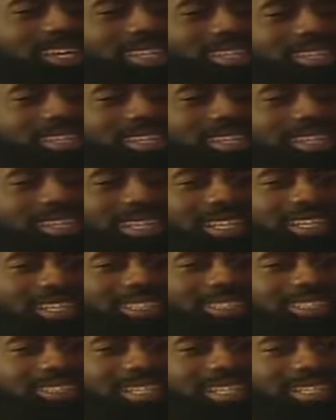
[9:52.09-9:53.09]
And then,
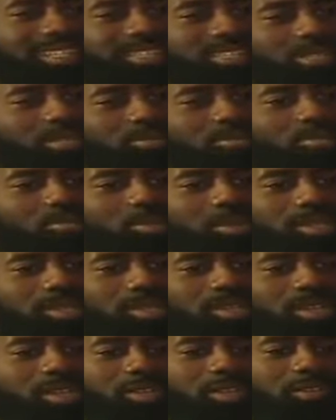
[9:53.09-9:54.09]
like I said, at some
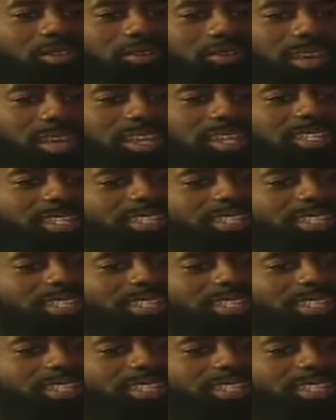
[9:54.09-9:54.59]
point, you find